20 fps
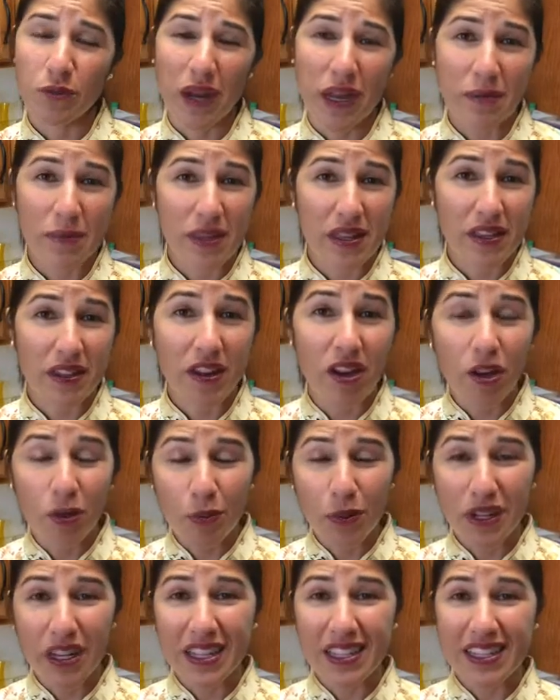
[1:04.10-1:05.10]
might be the
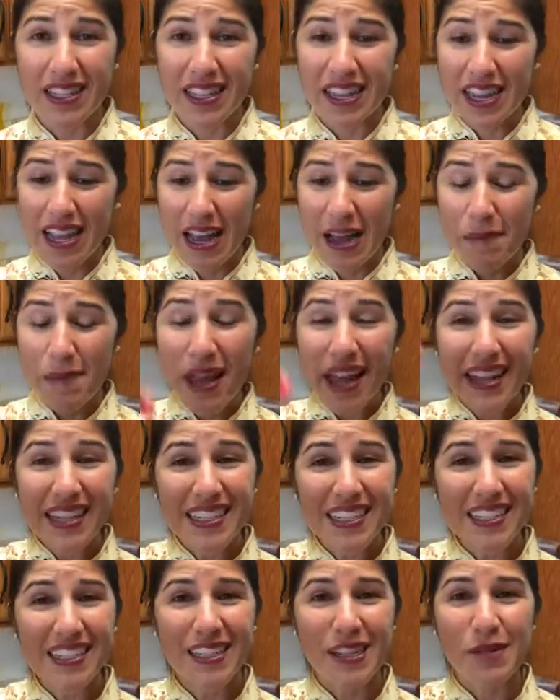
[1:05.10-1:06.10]
culprits, a
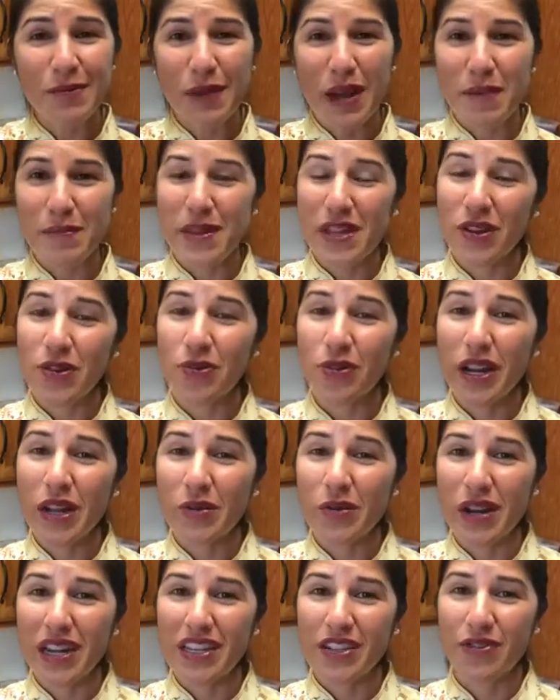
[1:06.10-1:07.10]
pendulum might be a great
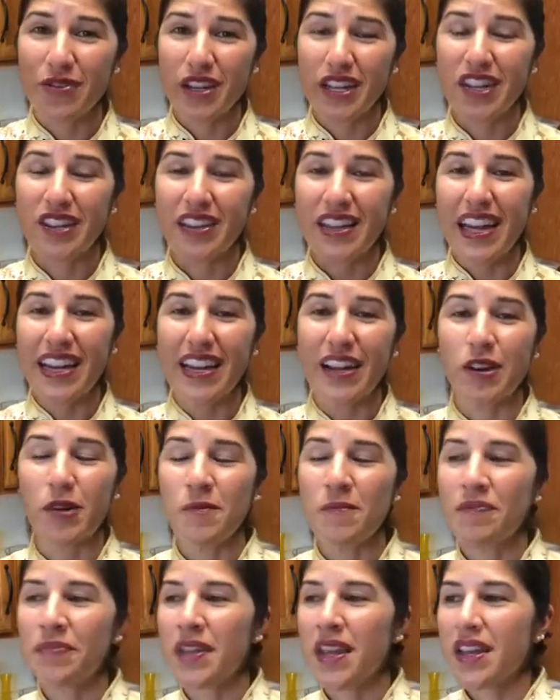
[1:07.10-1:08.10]
way to figure that out.
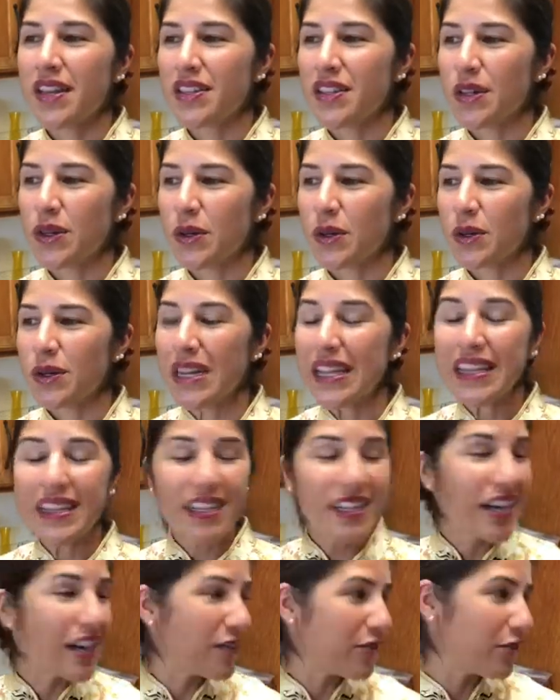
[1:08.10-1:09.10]
So in the
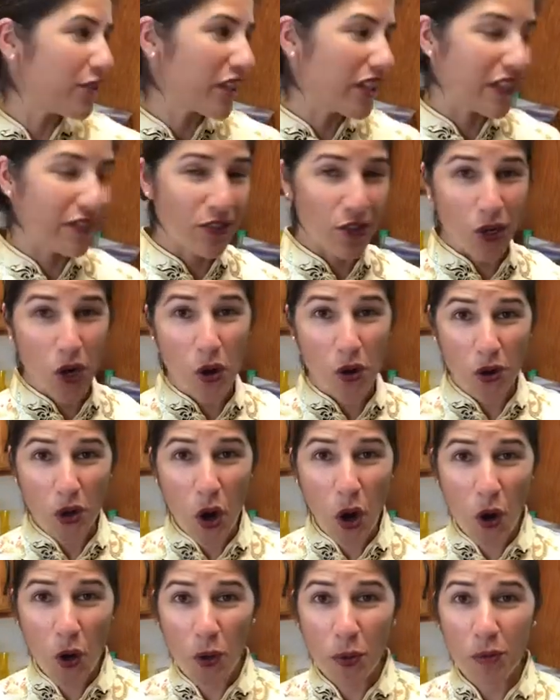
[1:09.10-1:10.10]
comfort of your own
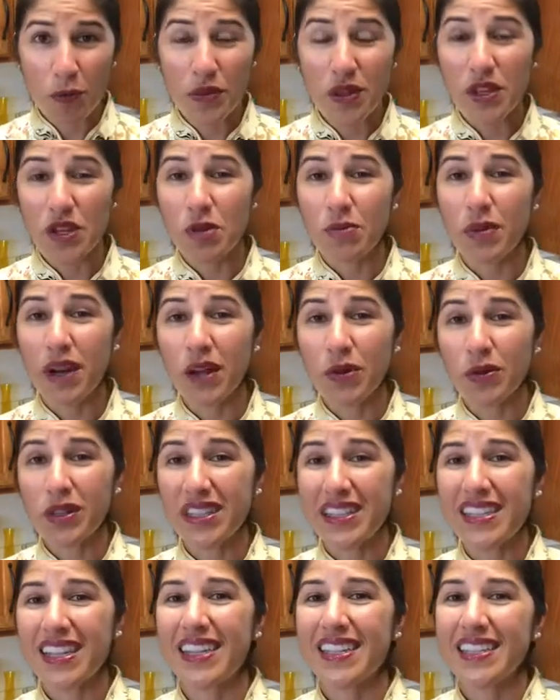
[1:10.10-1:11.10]
home, you might want
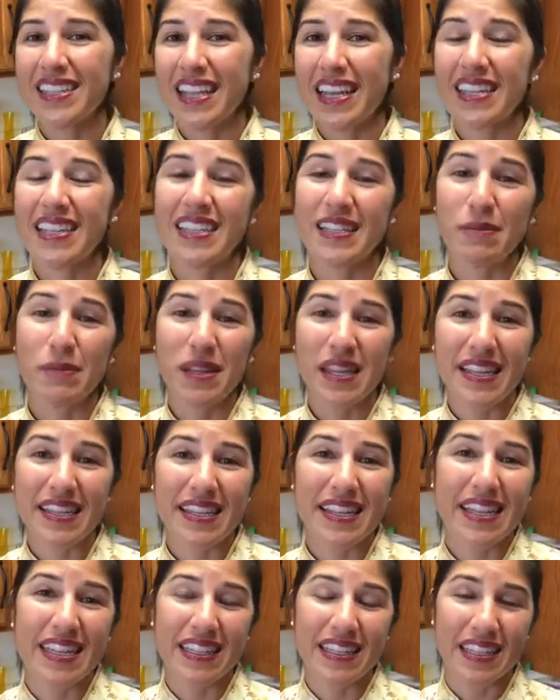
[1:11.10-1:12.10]
to assess some of the
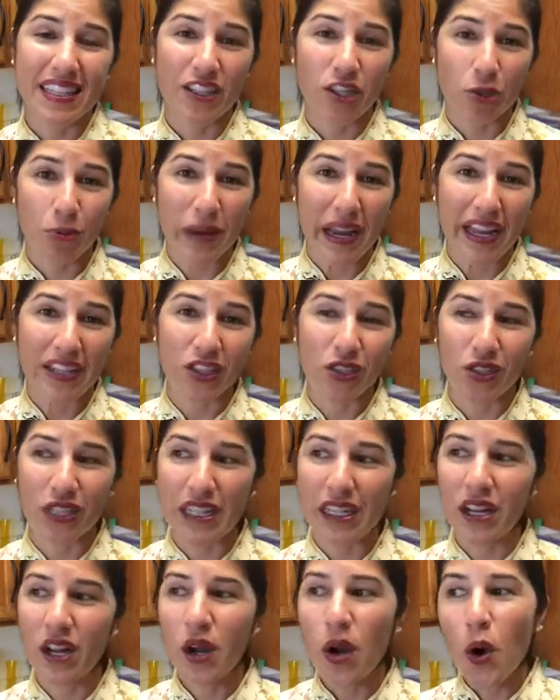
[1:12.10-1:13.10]
things in your
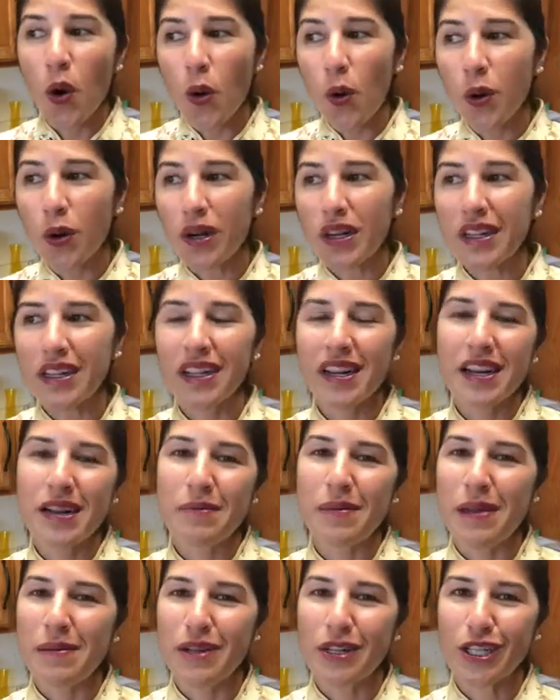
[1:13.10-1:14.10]
pantry, or
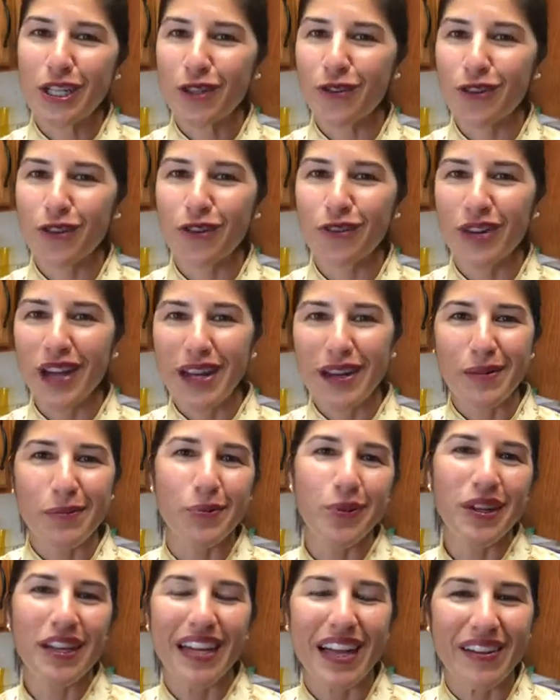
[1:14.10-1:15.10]
maybe just for fun,
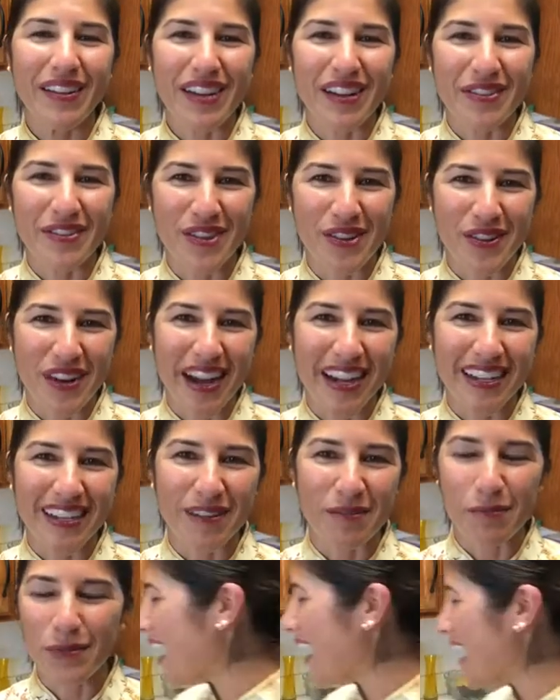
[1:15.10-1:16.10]
bring out a few items. I